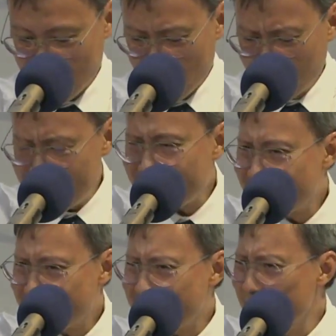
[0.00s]
Would
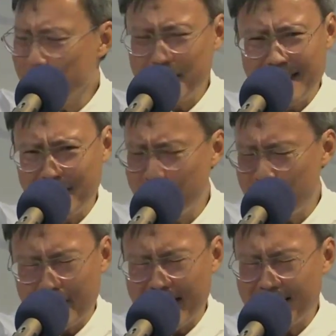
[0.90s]
it still be, do
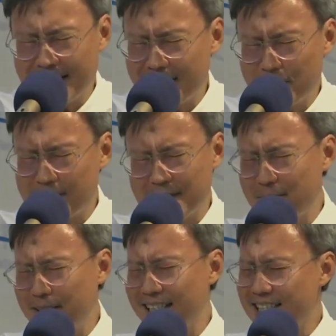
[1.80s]
you think that you'd still
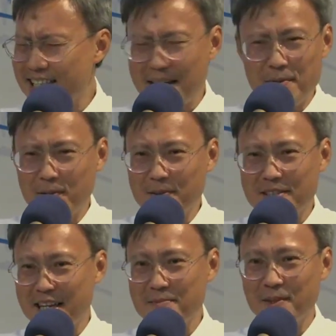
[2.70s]
be the same old, same